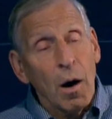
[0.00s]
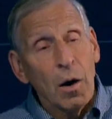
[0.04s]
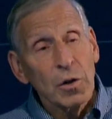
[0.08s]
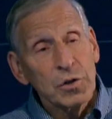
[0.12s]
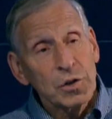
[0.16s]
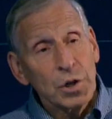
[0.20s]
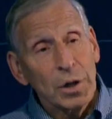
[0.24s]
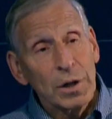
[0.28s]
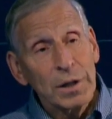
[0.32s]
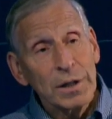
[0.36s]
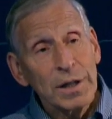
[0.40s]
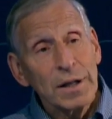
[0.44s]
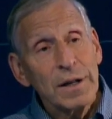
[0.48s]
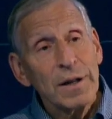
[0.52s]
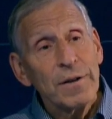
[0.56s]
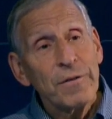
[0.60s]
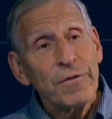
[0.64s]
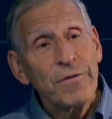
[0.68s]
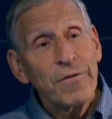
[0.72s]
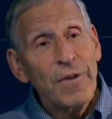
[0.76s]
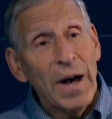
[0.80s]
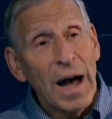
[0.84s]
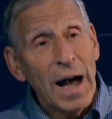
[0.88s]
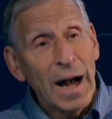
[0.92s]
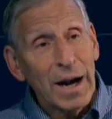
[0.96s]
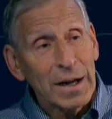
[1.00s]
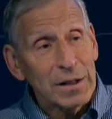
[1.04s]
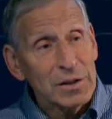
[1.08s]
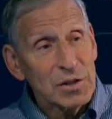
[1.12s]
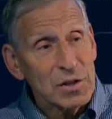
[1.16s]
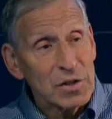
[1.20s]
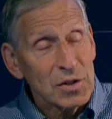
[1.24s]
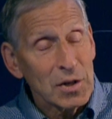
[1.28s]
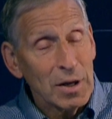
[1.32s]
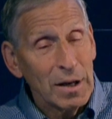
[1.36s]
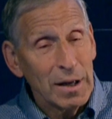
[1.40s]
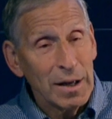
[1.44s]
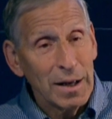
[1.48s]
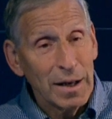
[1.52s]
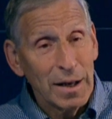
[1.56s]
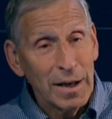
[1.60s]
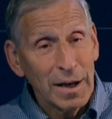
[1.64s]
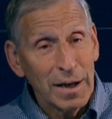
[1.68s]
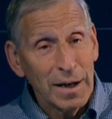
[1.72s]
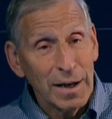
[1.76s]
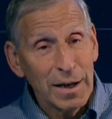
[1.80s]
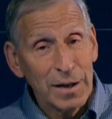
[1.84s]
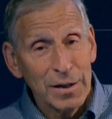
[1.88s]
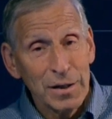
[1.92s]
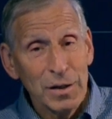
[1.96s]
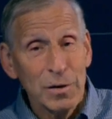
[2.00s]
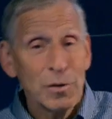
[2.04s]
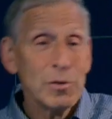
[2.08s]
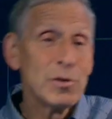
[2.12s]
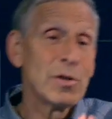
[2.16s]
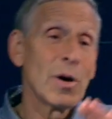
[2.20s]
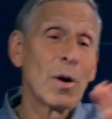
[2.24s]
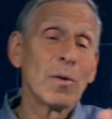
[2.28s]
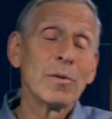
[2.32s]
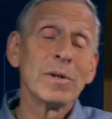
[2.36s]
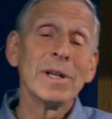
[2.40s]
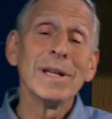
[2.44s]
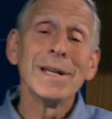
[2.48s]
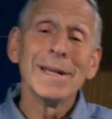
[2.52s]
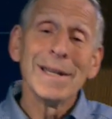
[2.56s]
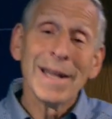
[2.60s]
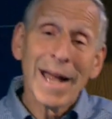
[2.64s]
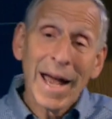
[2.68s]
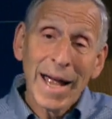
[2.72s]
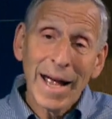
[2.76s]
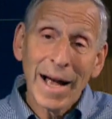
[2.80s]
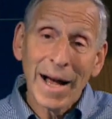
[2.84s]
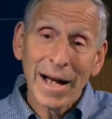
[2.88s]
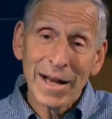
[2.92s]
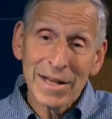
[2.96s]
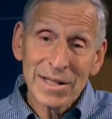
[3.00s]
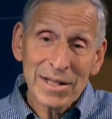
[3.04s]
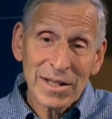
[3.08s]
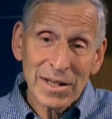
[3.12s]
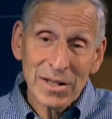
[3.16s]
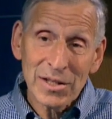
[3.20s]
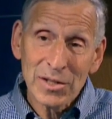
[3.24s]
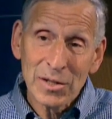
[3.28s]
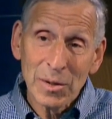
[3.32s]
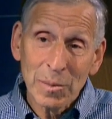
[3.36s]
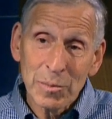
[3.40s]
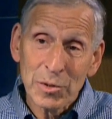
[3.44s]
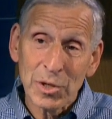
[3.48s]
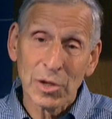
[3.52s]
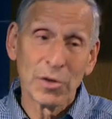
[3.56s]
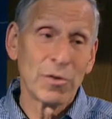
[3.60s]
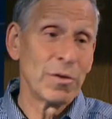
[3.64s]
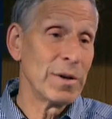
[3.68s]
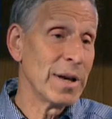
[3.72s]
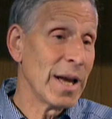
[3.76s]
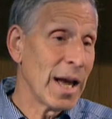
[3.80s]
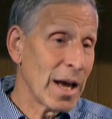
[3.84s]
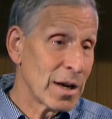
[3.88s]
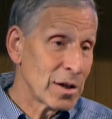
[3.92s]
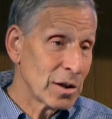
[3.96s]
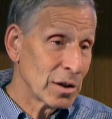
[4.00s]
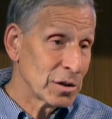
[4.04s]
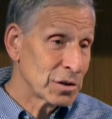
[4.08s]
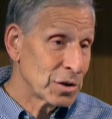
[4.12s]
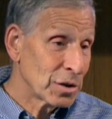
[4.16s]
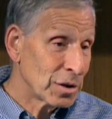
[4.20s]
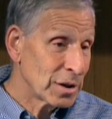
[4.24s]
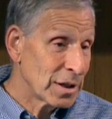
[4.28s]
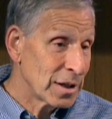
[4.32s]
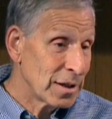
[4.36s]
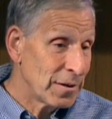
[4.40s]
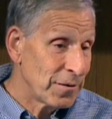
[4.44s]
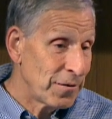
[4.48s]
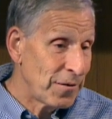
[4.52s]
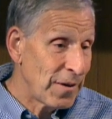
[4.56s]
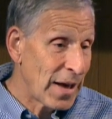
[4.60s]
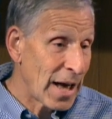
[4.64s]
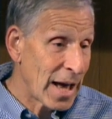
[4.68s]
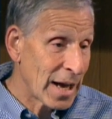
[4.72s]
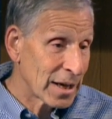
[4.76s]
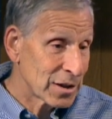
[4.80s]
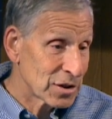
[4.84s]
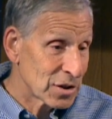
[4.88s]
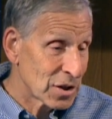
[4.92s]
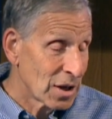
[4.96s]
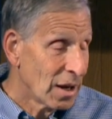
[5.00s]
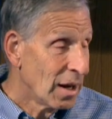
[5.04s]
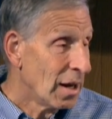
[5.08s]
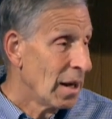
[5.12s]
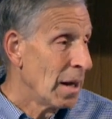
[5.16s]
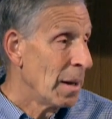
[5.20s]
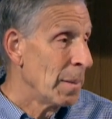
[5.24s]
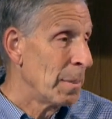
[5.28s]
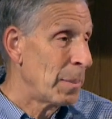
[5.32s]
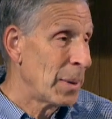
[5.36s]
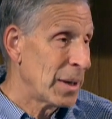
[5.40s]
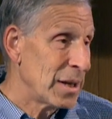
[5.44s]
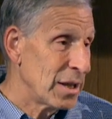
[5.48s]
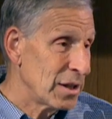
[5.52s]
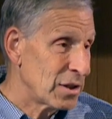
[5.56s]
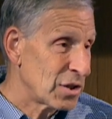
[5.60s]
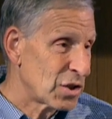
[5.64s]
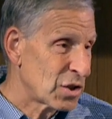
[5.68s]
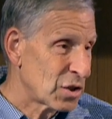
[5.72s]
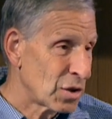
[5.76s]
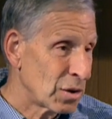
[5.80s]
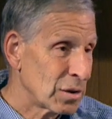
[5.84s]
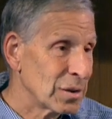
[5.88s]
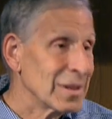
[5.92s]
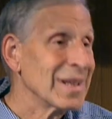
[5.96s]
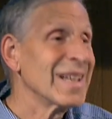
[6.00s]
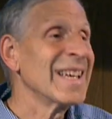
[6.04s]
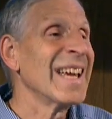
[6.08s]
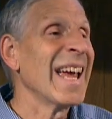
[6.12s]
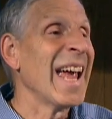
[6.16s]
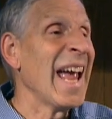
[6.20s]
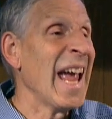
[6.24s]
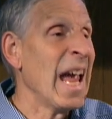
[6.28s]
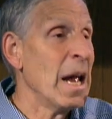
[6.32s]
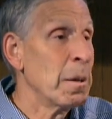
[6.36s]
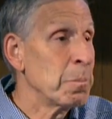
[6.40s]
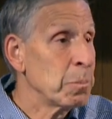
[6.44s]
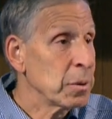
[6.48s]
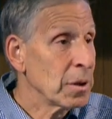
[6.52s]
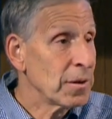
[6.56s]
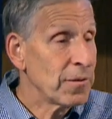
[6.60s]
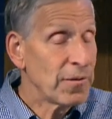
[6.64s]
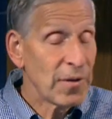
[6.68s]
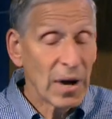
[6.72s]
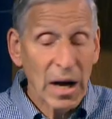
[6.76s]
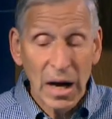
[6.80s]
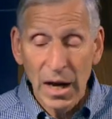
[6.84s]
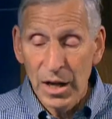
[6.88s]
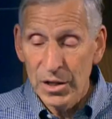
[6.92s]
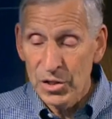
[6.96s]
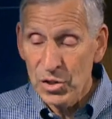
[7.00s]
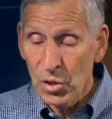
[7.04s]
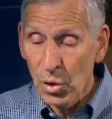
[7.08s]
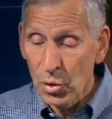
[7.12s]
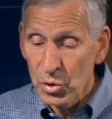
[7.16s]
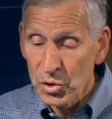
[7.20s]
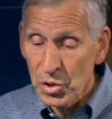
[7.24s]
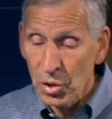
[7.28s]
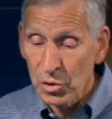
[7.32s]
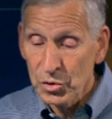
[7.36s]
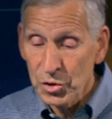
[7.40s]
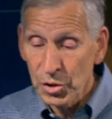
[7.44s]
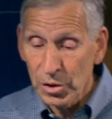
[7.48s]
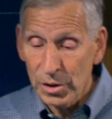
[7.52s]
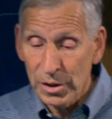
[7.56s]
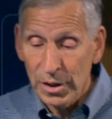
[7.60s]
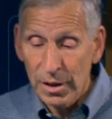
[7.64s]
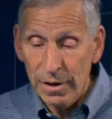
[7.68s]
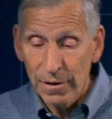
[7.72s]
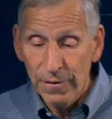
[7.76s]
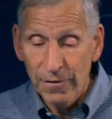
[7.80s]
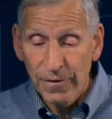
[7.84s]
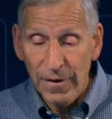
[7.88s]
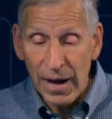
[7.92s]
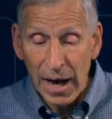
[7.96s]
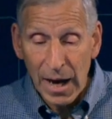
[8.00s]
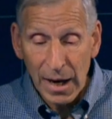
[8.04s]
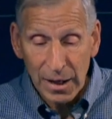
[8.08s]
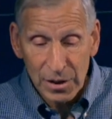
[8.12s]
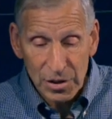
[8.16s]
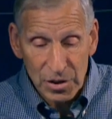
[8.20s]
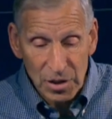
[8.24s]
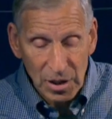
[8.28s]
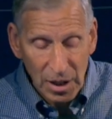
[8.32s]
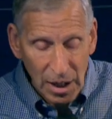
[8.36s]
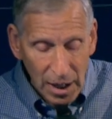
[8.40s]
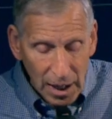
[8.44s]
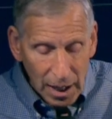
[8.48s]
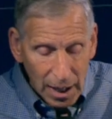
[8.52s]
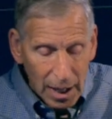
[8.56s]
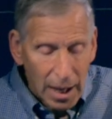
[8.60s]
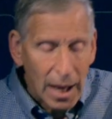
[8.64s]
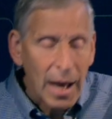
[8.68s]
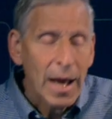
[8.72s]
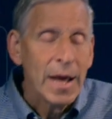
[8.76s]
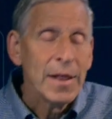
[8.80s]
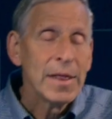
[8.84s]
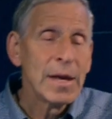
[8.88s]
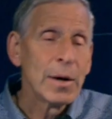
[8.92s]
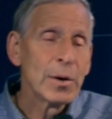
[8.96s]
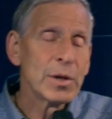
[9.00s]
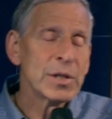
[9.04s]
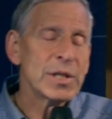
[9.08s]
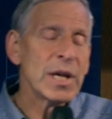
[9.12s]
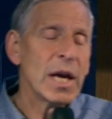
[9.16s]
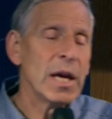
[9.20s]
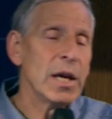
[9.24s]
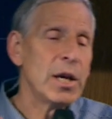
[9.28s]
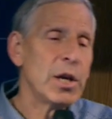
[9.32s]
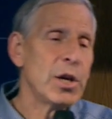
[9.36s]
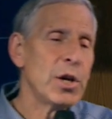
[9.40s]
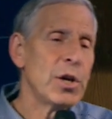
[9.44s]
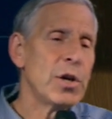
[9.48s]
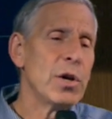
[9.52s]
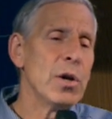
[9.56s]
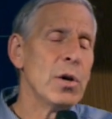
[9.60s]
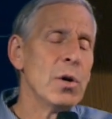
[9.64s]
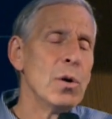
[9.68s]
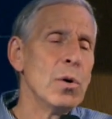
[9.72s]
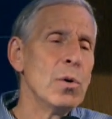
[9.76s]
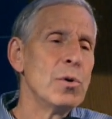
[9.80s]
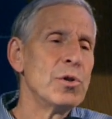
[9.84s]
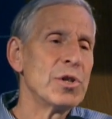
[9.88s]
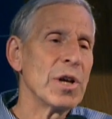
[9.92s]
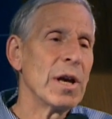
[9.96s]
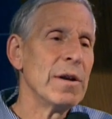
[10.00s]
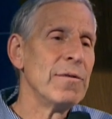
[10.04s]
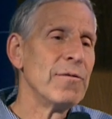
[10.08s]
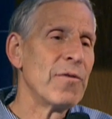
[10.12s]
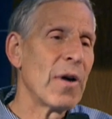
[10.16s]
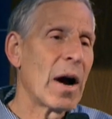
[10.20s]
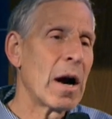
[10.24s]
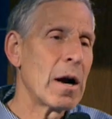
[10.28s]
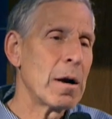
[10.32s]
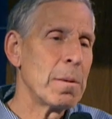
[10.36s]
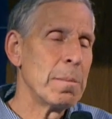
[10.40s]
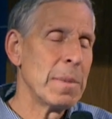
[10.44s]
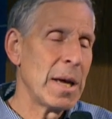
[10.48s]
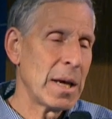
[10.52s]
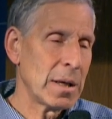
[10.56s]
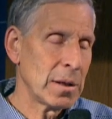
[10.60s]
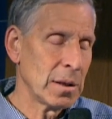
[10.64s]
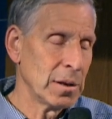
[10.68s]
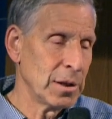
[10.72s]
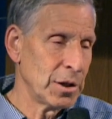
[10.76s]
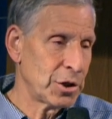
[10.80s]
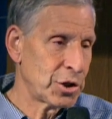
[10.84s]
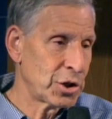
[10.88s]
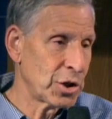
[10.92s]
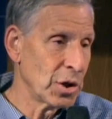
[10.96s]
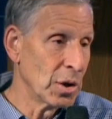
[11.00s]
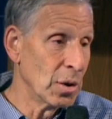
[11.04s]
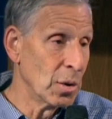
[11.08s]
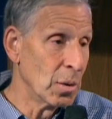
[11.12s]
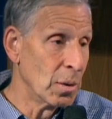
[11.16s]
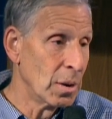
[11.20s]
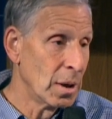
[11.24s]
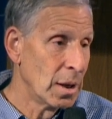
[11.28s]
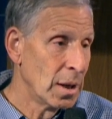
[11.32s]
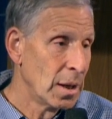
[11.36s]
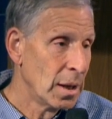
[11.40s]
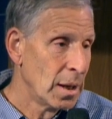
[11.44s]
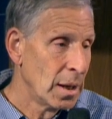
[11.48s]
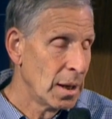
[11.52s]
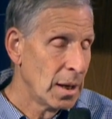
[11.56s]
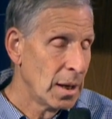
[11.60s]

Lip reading: Alternative facts, you don't need an AI system to create alternative facts, but it certainly amplifies those alternative facts. There is a huge environmental issue.